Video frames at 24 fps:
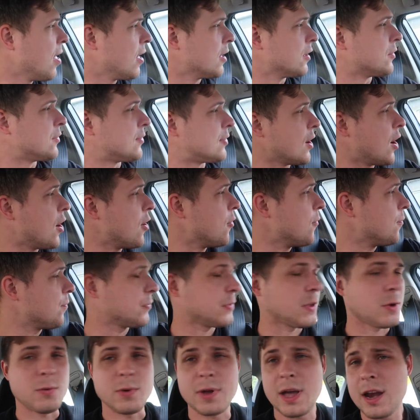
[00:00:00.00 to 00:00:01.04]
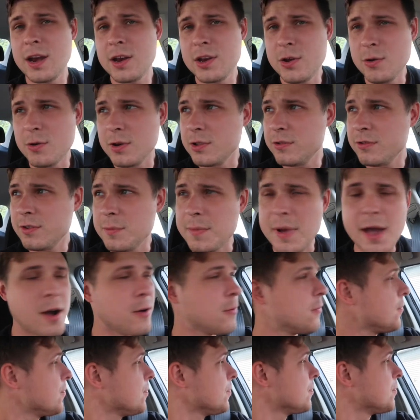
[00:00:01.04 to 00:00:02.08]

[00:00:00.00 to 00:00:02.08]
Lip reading: So we got a new engine mount.